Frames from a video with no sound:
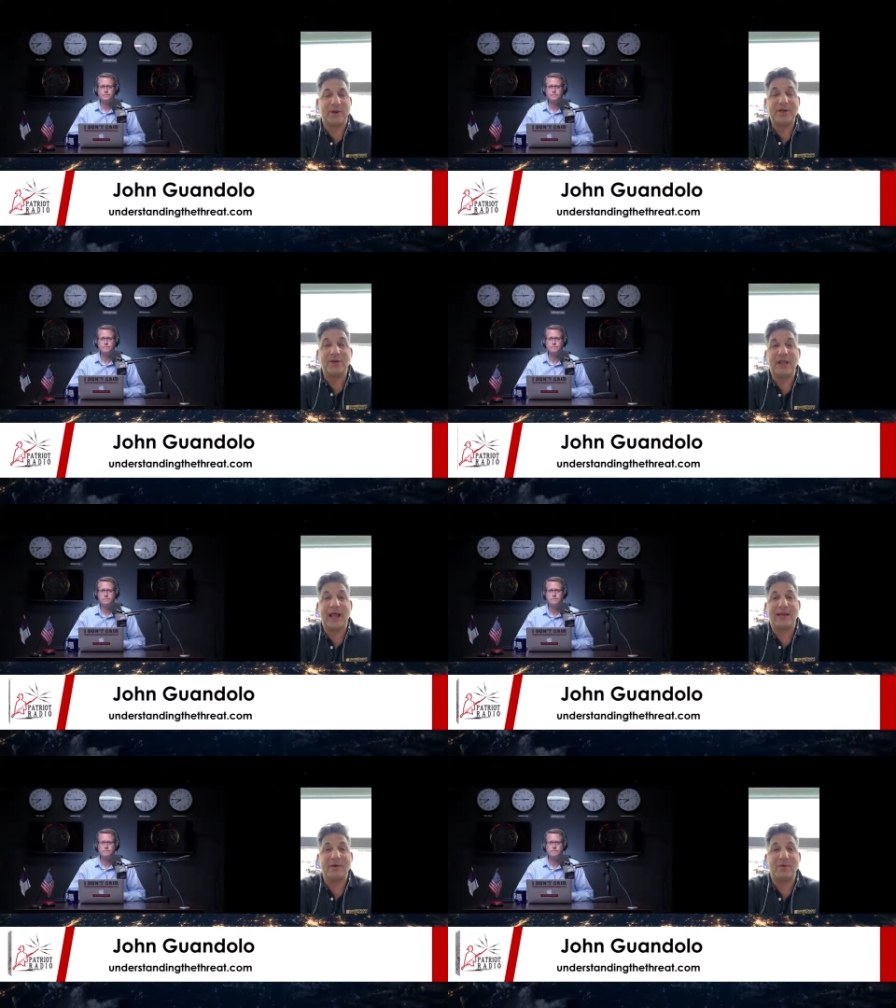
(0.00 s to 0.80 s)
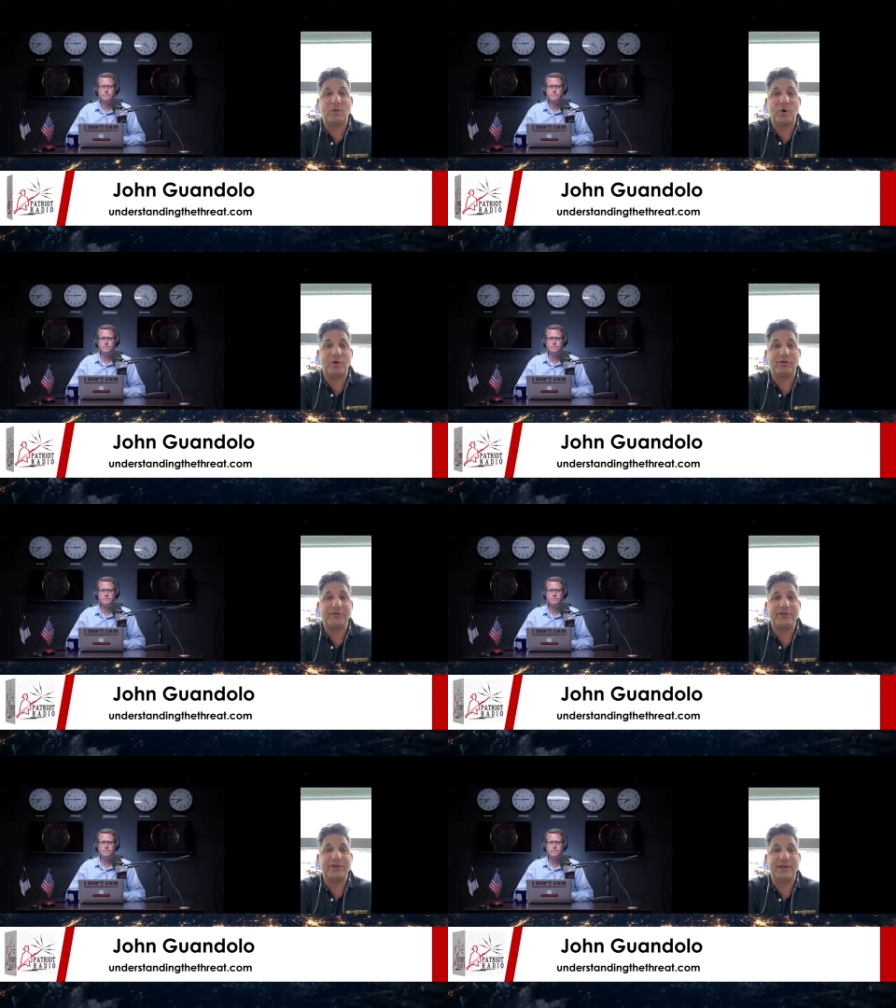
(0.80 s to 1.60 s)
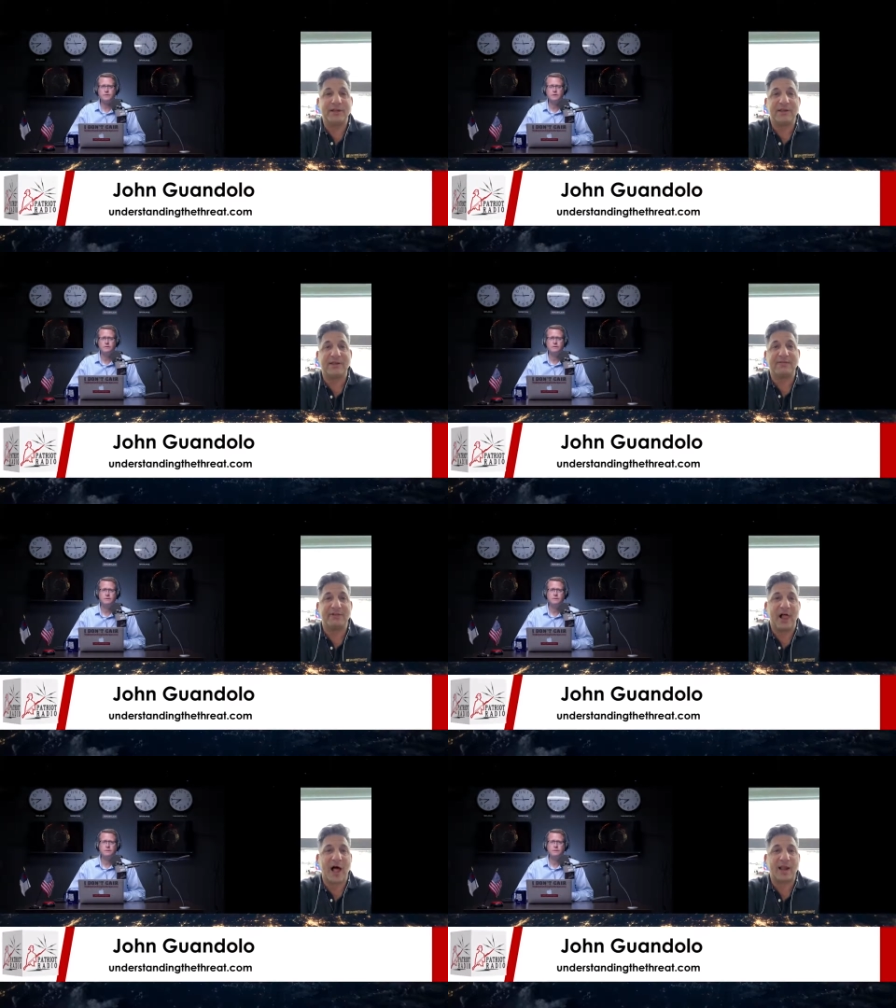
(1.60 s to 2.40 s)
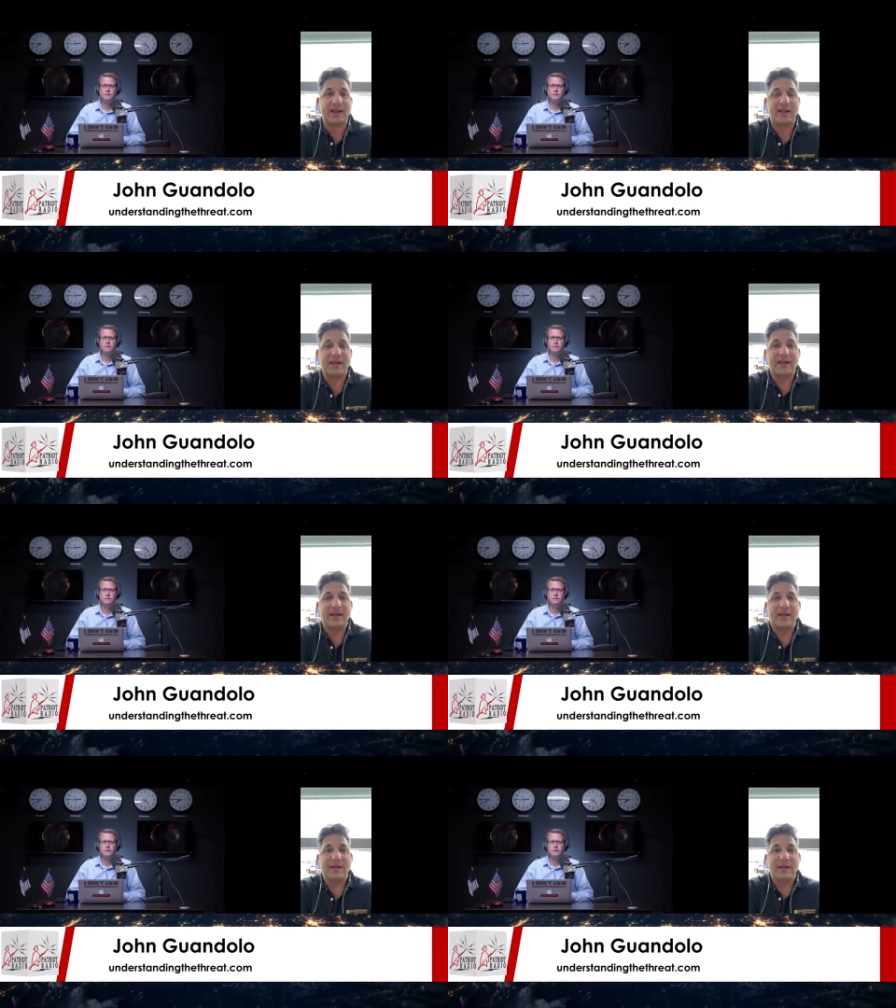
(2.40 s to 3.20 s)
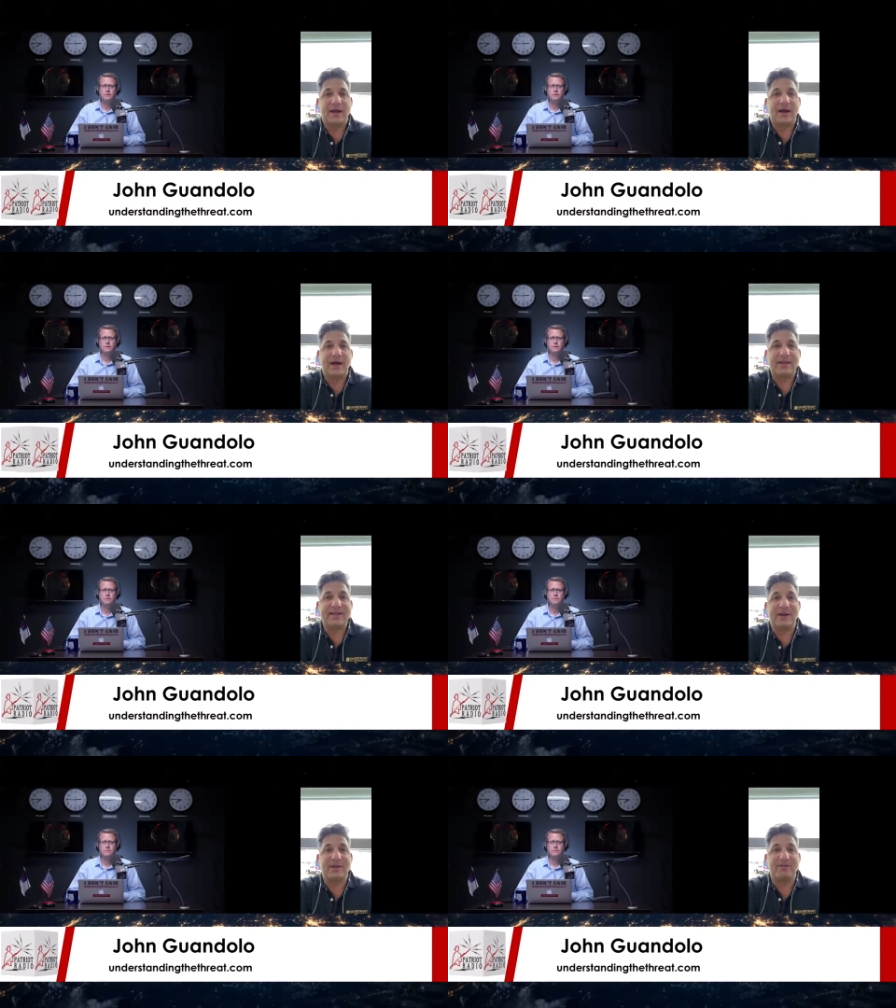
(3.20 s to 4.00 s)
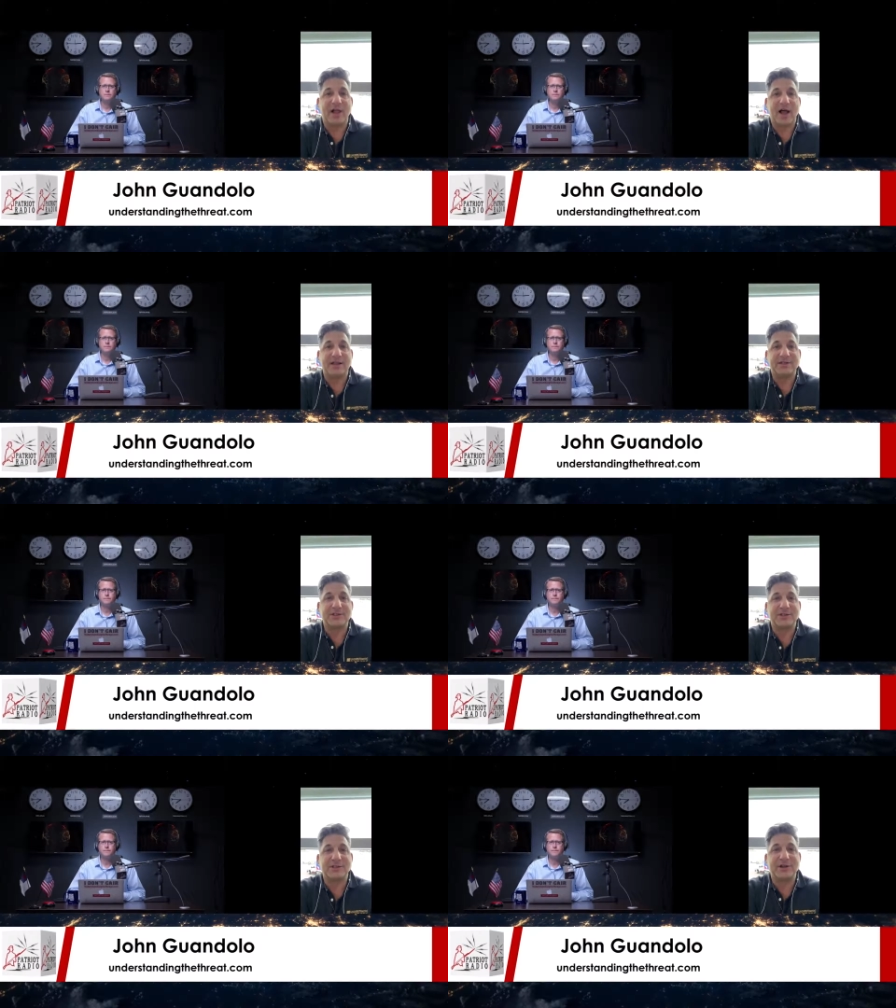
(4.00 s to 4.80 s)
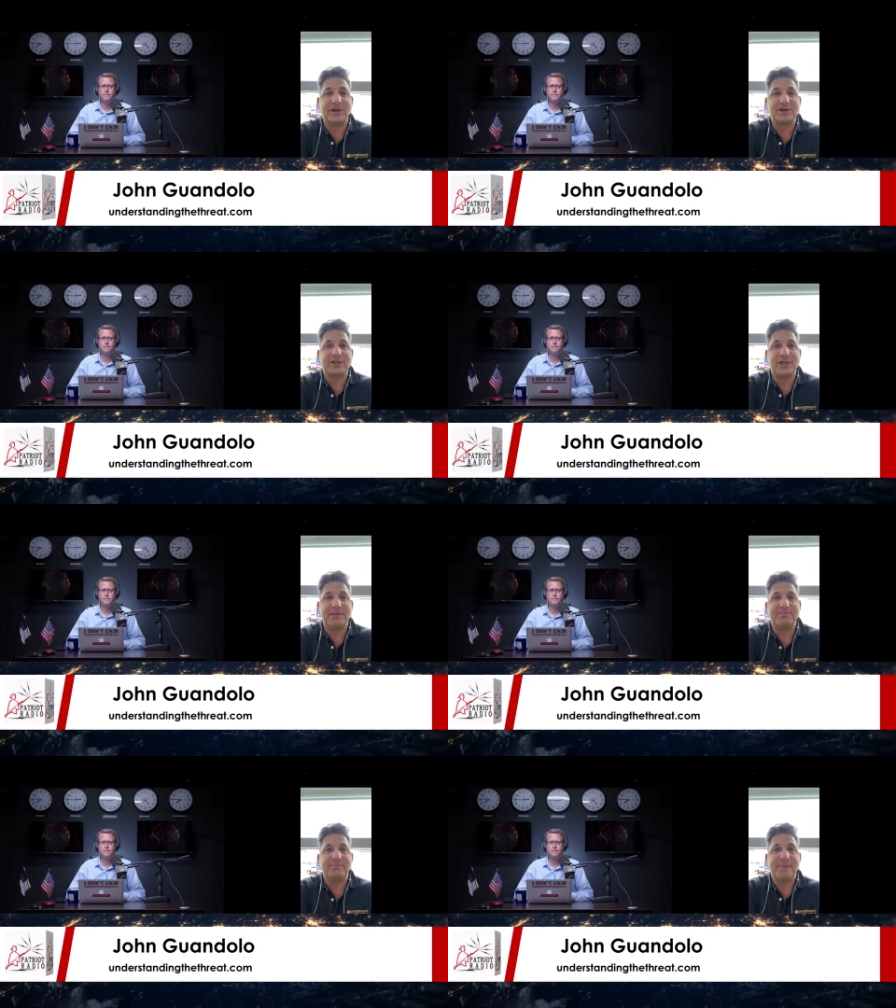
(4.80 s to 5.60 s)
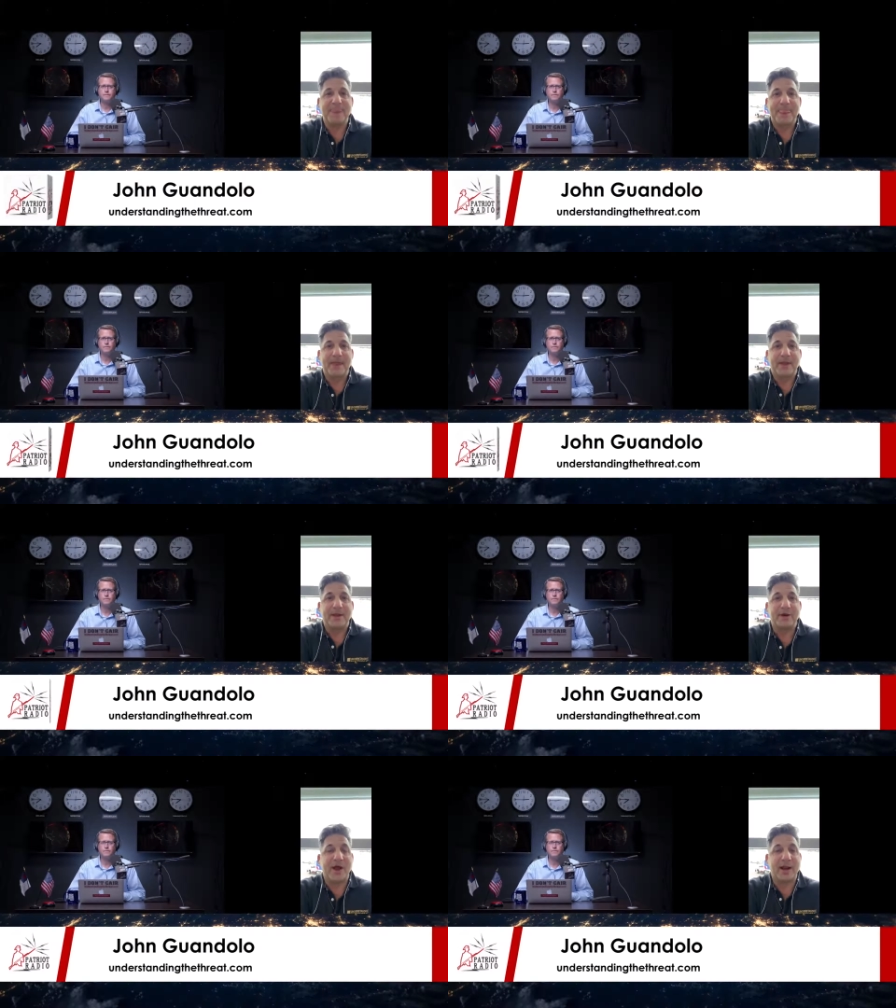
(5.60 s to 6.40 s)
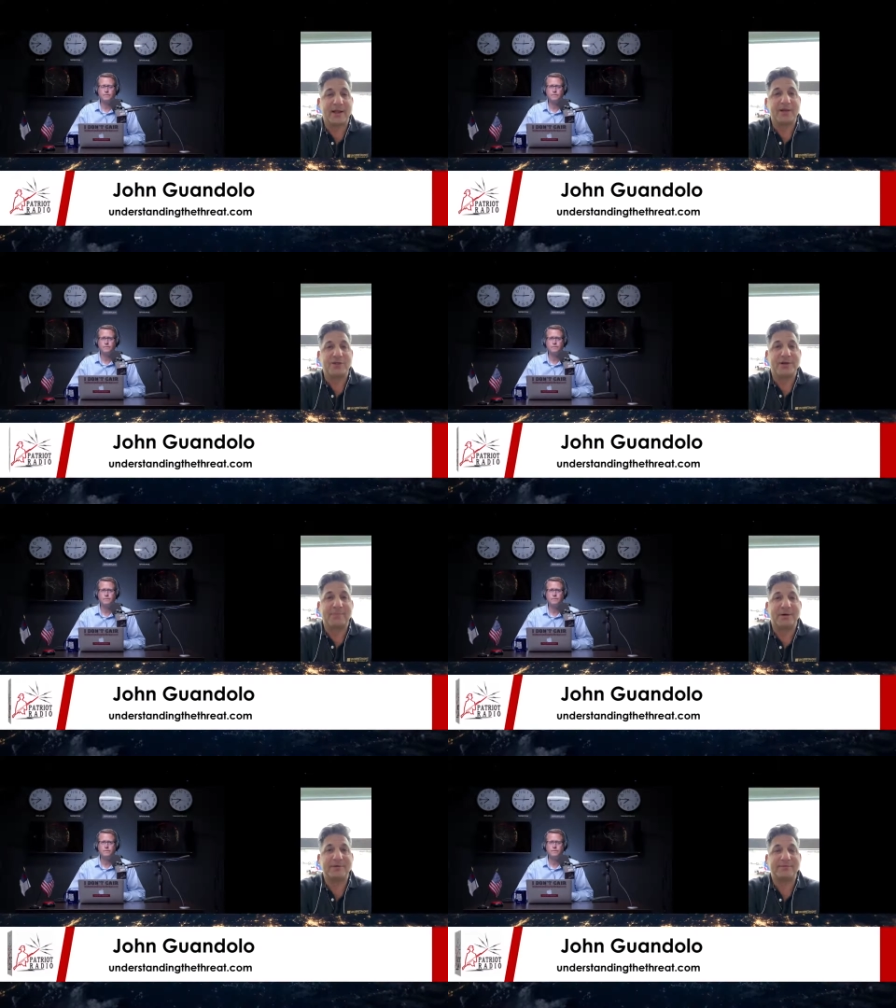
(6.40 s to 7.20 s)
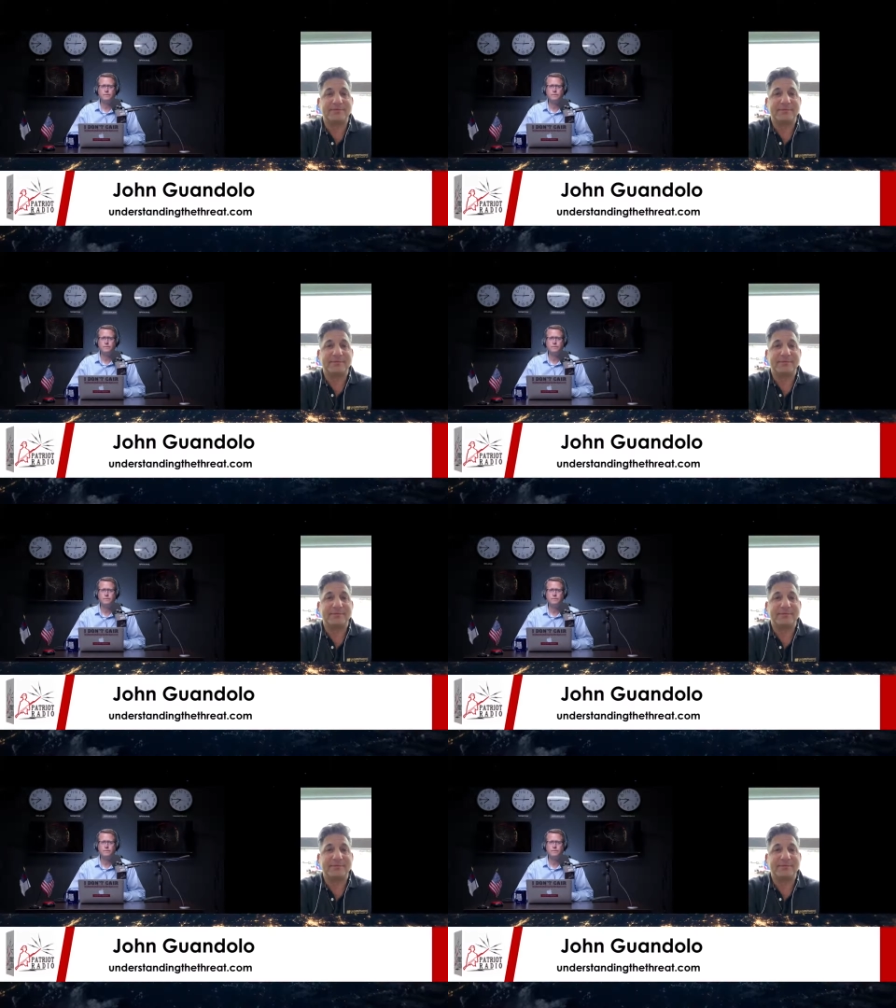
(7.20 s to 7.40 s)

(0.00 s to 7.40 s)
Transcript: when you let wolves into the flock and tell the flock it's just another sheep, you're not a good shepherd,